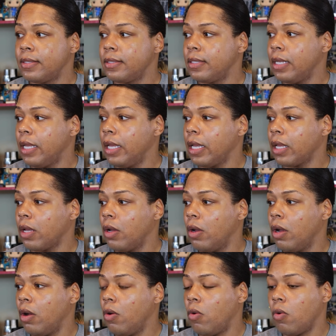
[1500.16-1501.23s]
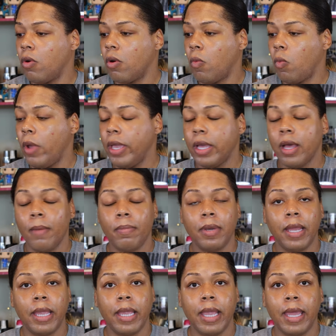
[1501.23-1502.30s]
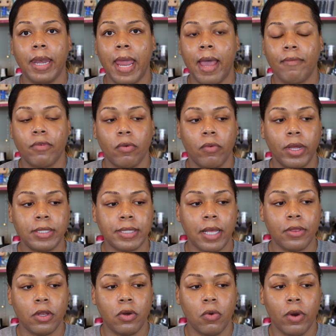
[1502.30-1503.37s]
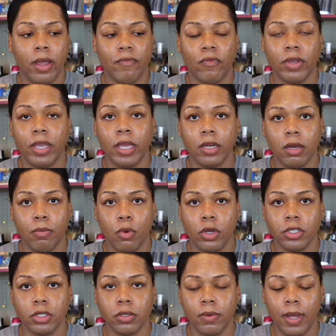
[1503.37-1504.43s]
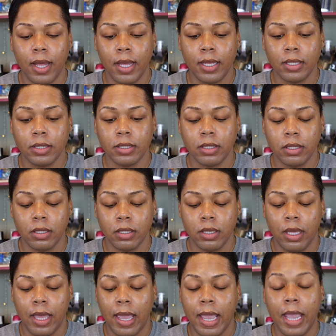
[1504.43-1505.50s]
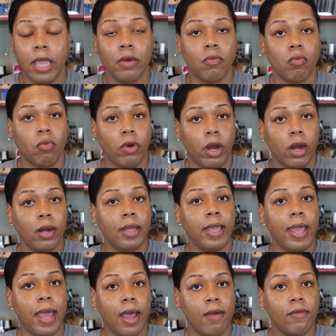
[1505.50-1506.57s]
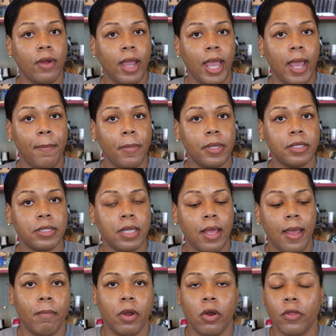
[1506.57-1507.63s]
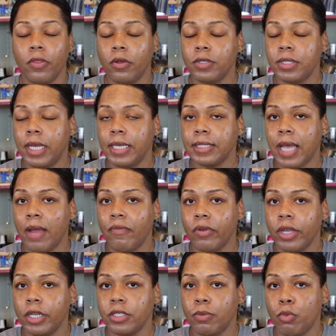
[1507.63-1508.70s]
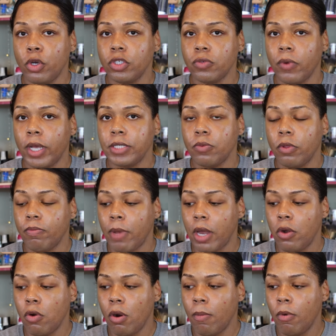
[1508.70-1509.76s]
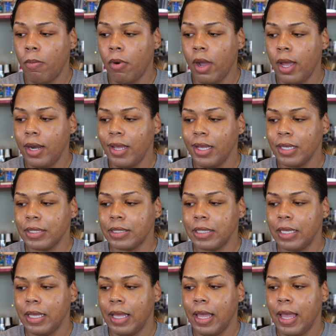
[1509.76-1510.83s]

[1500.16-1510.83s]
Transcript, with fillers: sick or wake up late and have to race out the door and forget to moisturize, it rarely ever happens. But on those days I forget to moisturize with my normal products,